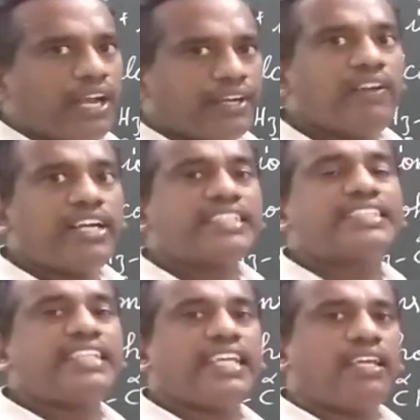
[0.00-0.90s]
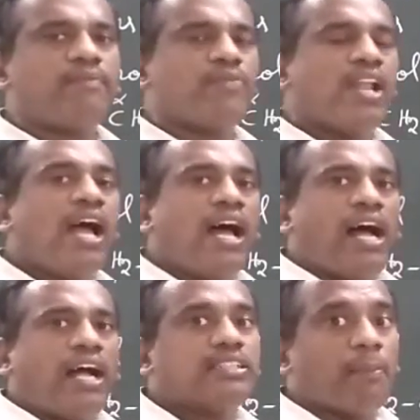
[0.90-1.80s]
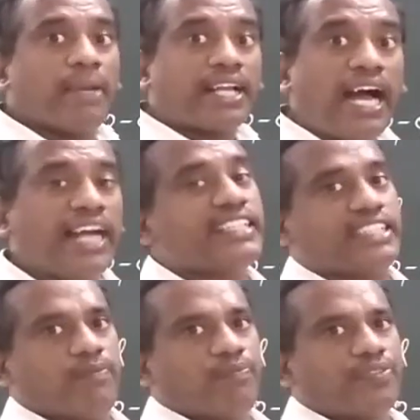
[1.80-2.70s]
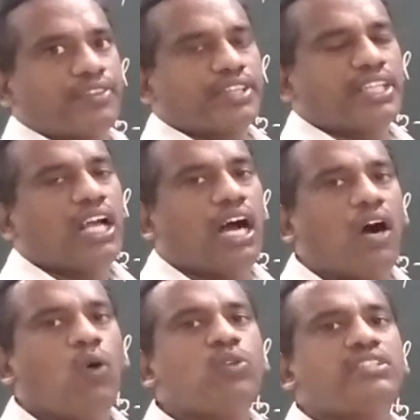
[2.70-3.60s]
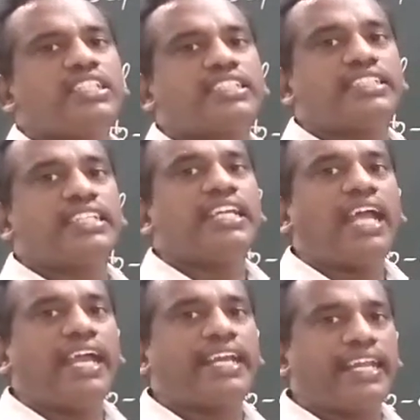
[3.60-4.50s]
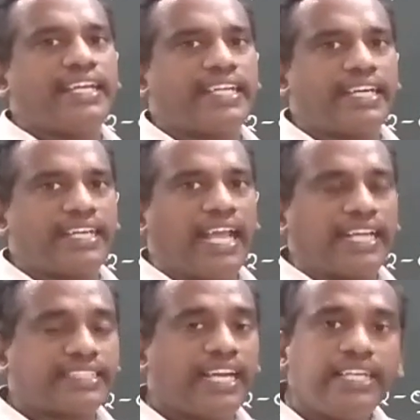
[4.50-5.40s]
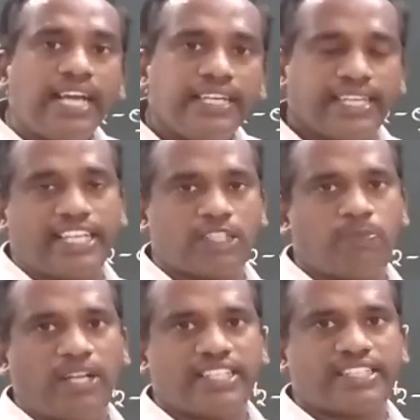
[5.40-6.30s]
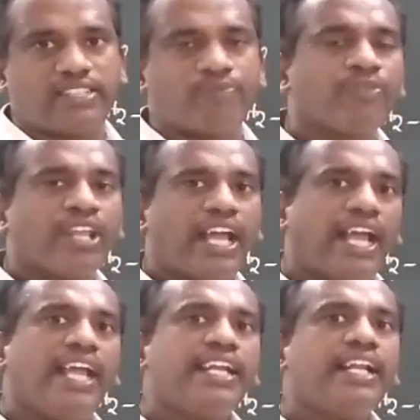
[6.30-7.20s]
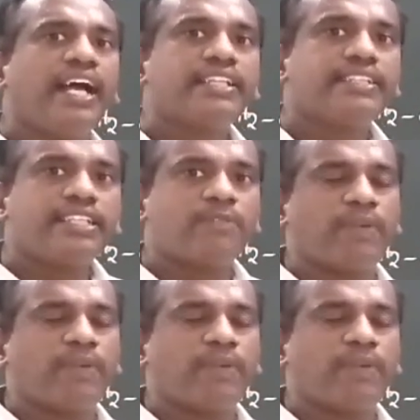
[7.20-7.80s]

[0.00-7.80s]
Now let us see the mechanism how this dehydration reaction takes place, and this